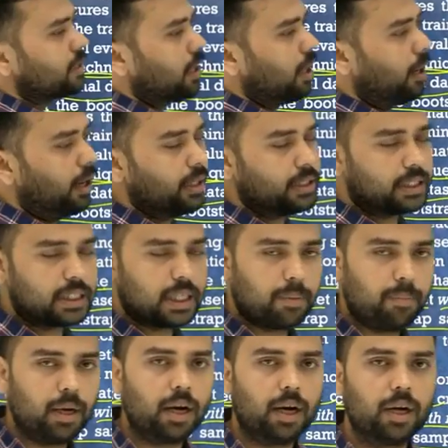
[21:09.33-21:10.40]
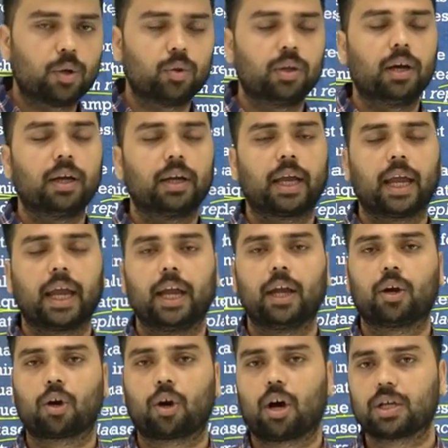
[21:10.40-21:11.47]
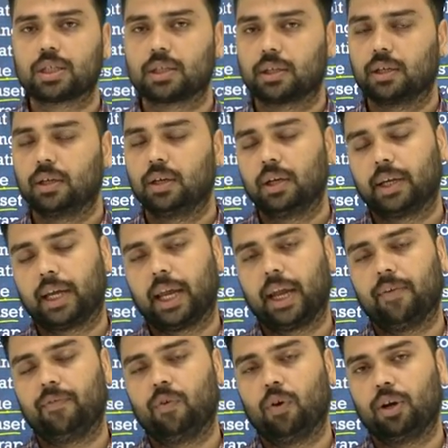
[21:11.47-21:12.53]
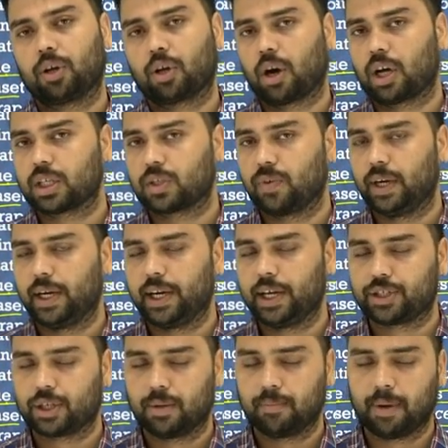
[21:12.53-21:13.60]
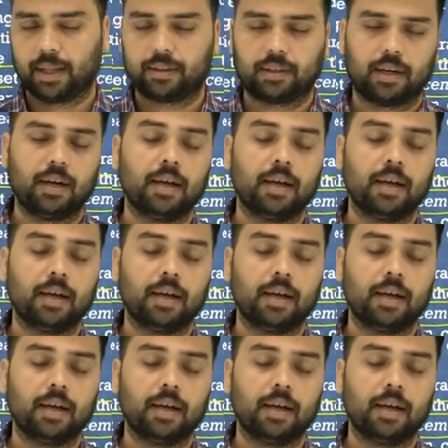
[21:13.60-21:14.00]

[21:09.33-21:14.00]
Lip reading: similar to the k-fold cross validation method,